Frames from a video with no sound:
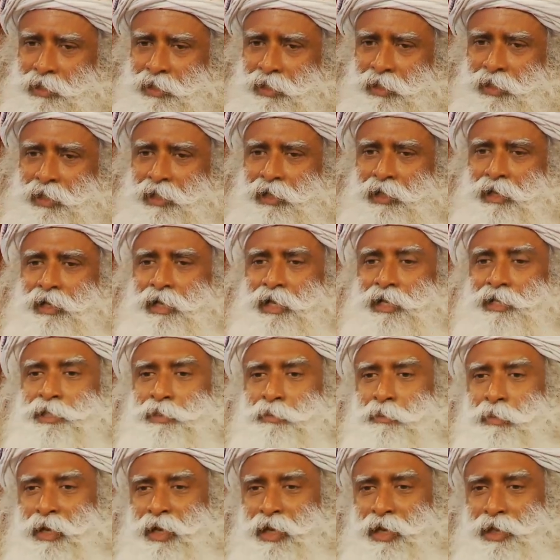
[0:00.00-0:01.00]
Little
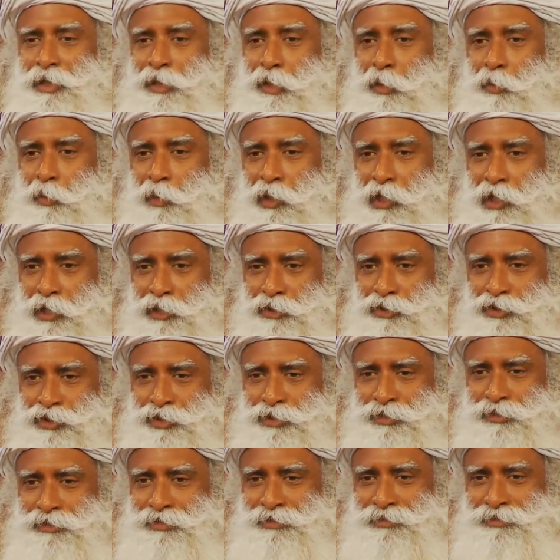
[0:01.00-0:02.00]
less money in the
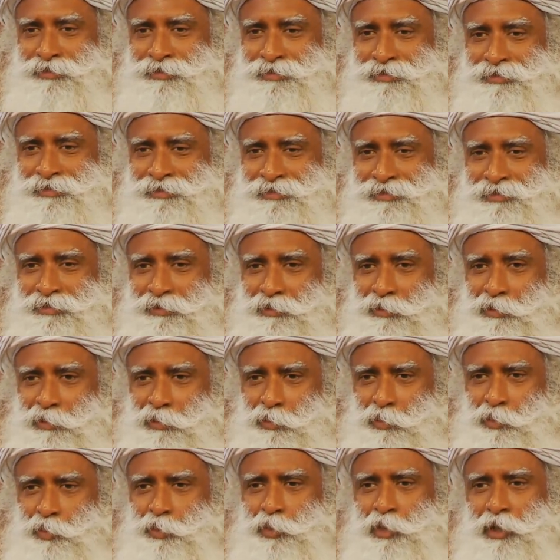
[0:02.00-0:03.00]
village,
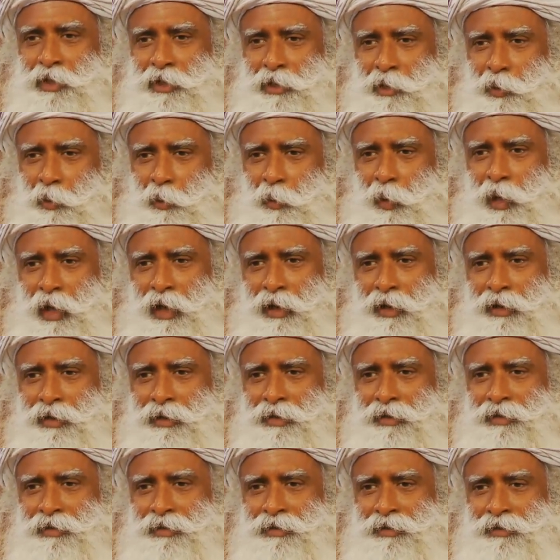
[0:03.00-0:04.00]
breathing well
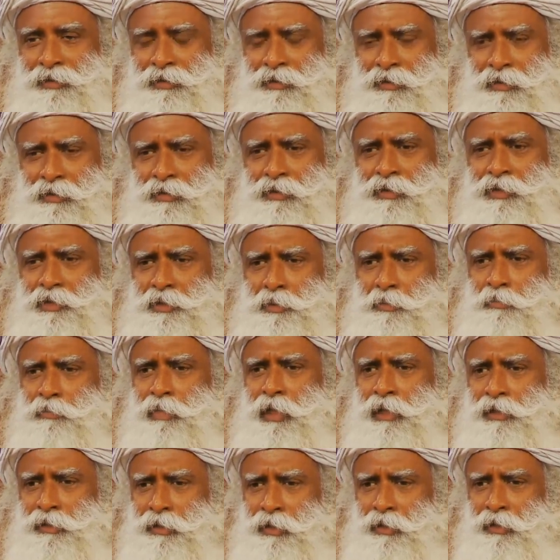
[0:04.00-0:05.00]
is
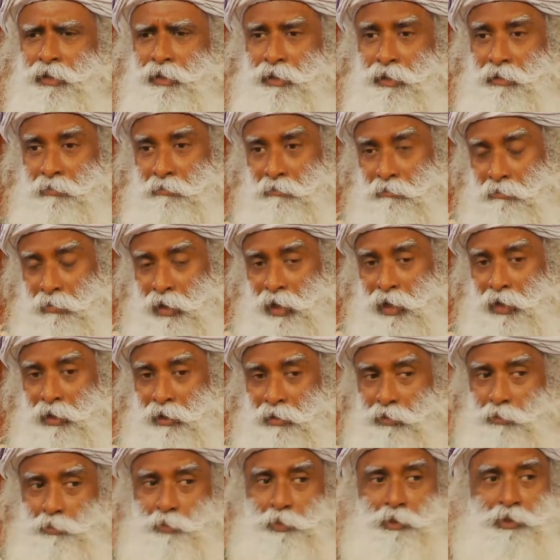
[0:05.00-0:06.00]
better in my
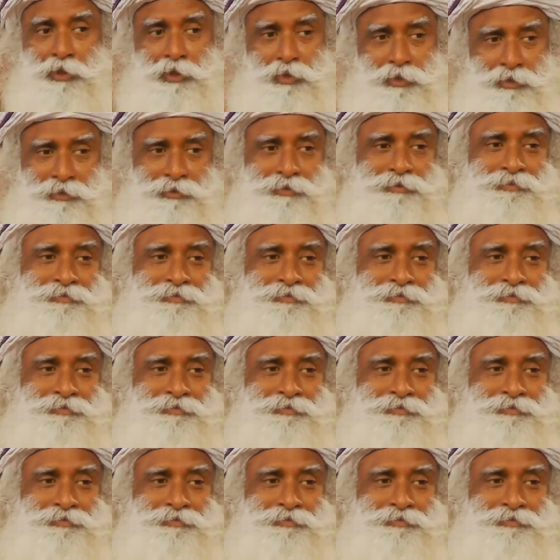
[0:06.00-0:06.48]
opinion.